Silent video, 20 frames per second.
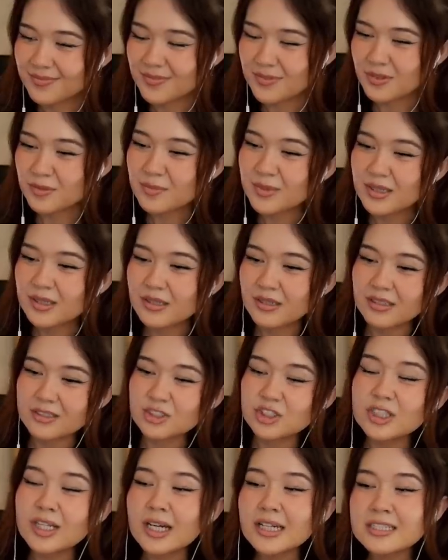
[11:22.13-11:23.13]
Oh my gosh,
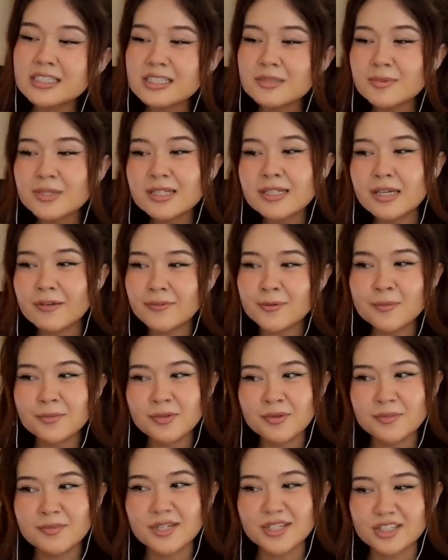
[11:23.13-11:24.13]
she has to be given
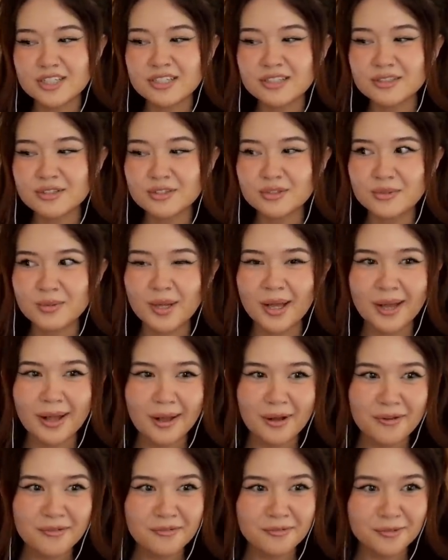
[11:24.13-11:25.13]
permission to do
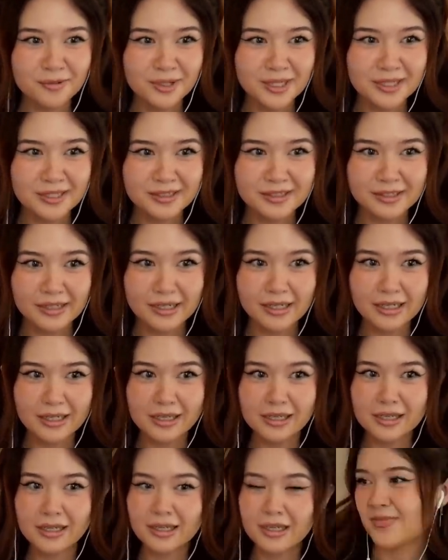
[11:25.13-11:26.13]

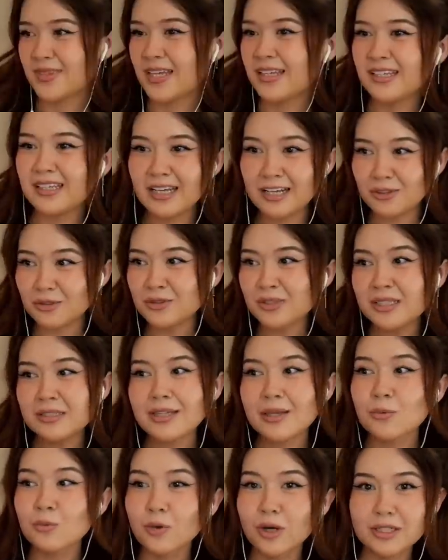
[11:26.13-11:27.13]
everything. And like, I don't think they
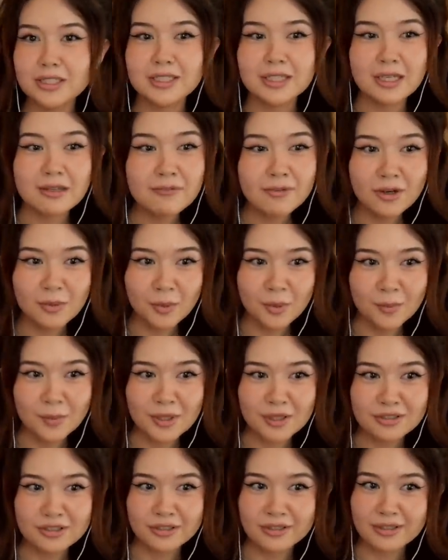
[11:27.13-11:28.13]
want to give her
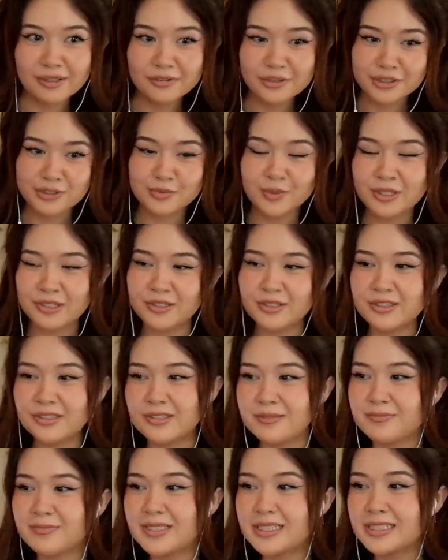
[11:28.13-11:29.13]
permission. They just want her
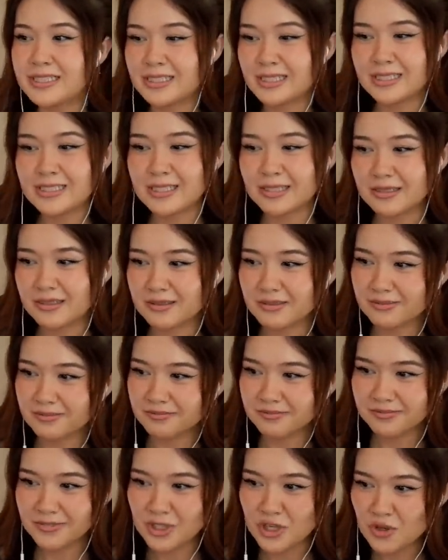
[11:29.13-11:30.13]
to exist like a
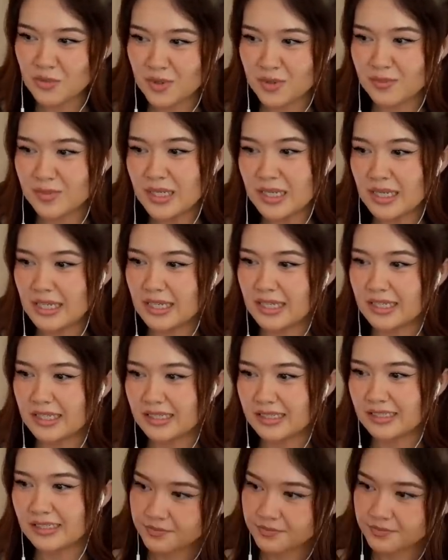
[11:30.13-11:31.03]
human being.